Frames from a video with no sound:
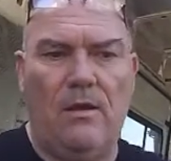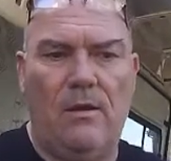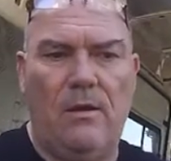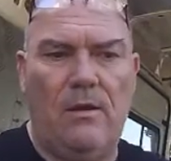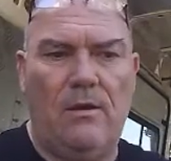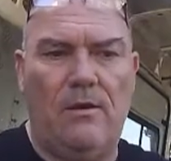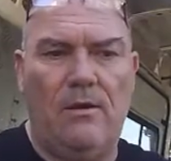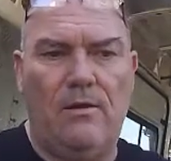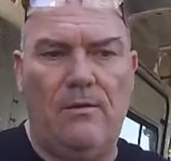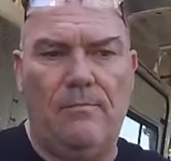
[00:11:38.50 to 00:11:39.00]

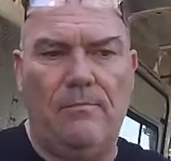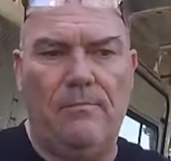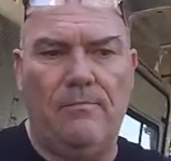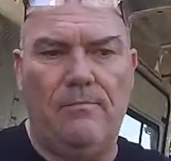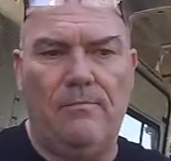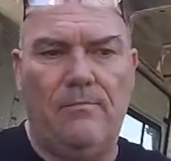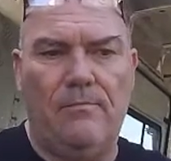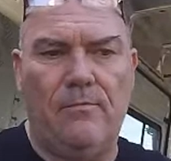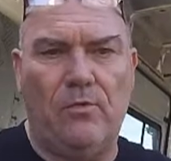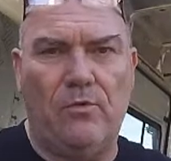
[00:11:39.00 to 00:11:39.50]
on
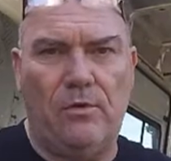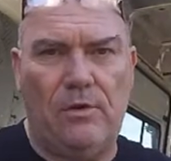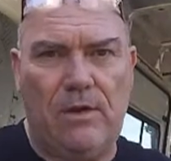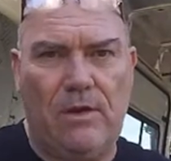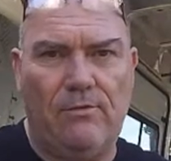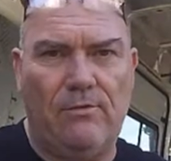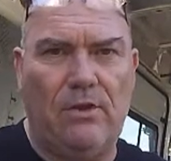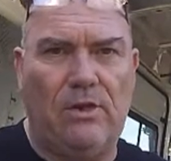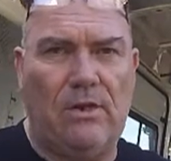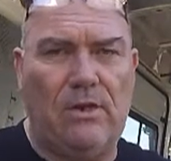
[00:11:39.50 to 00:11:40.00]

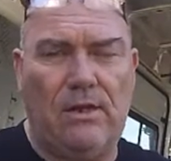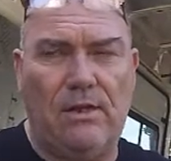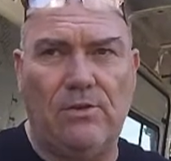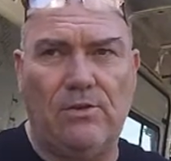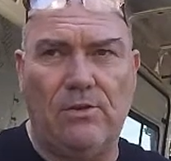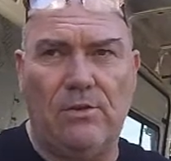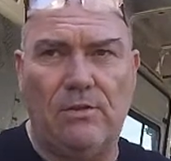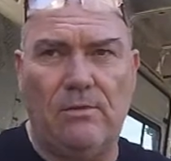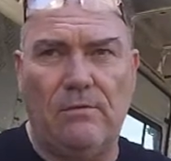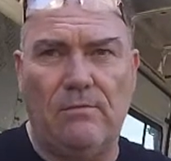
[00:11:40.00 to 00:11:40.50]
another
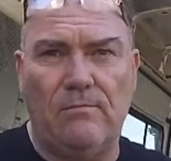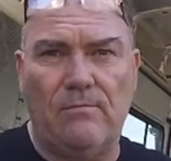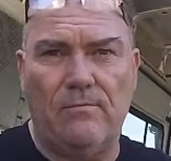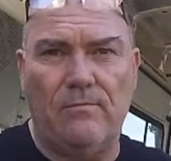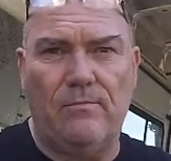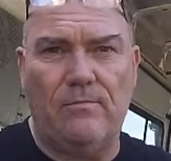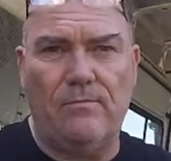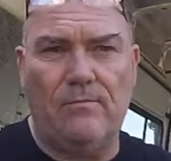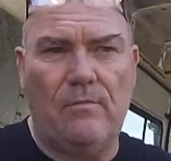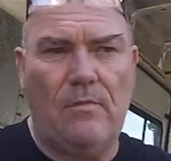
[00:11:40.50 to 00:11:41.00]
connection.
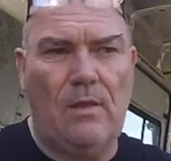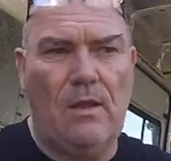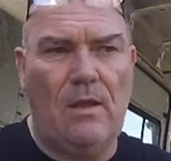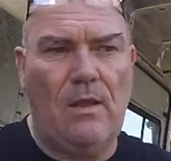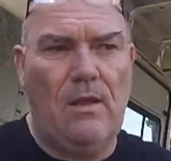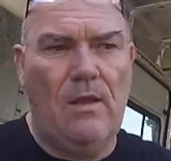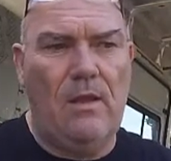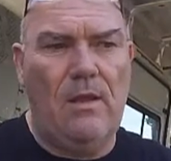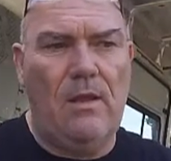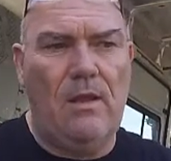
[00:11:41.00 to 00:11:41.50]

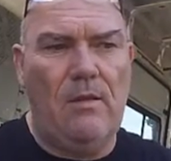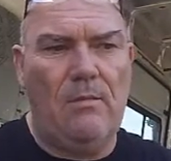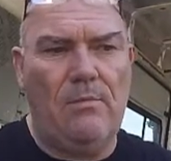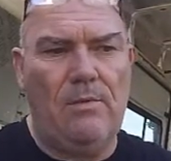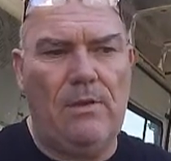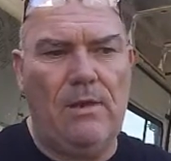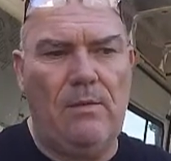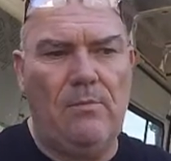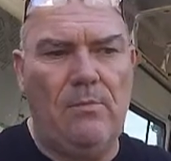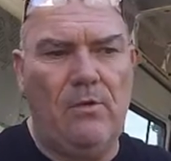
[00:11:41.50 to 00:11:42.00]
But
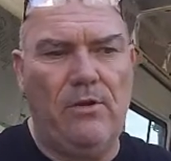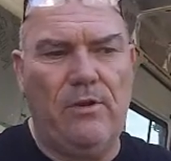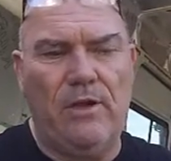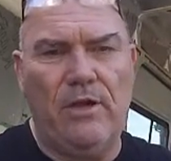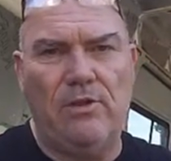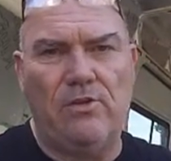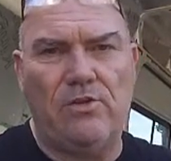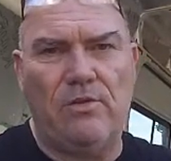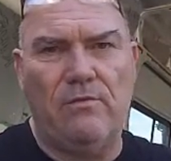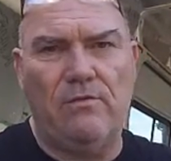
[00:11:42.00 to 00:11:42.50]
then where it
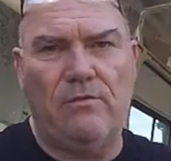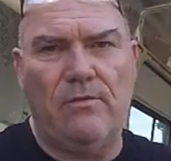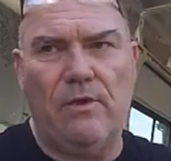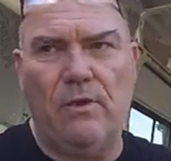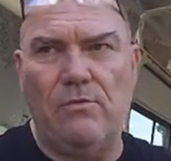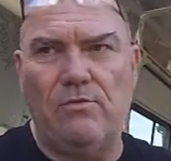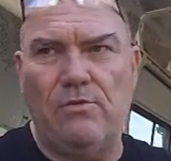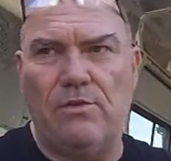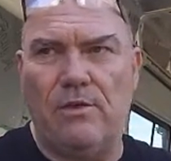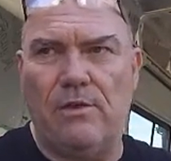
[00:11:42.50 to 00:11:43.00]
gets
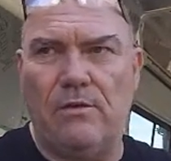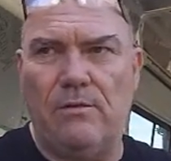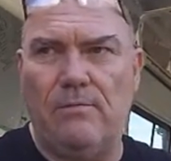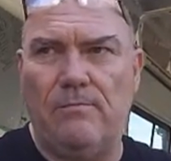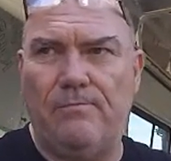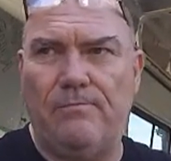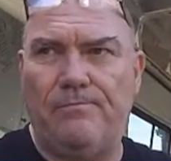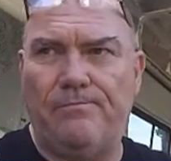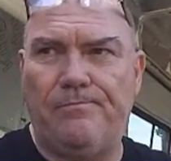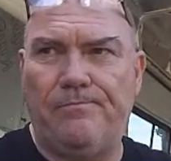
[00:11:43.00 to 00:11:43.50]
confusing
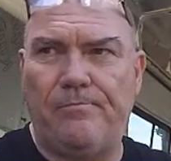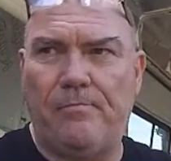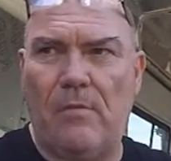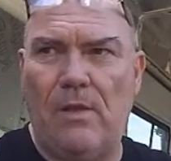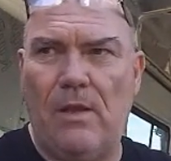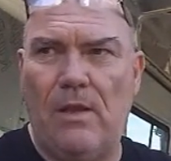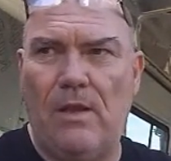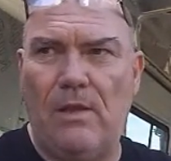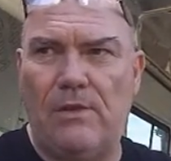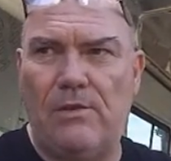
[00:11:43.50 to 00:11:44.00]

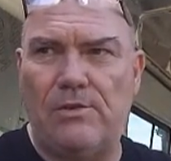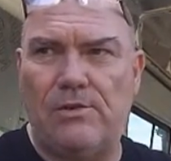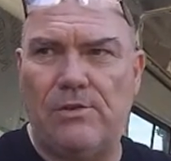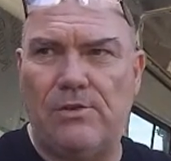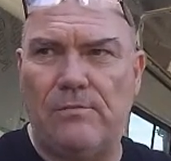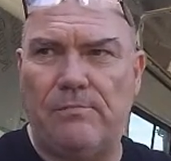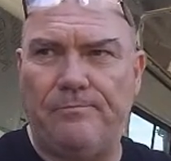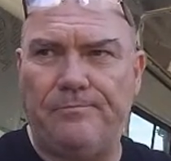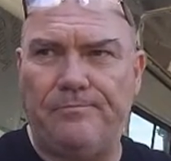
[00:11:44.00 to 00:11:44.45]
is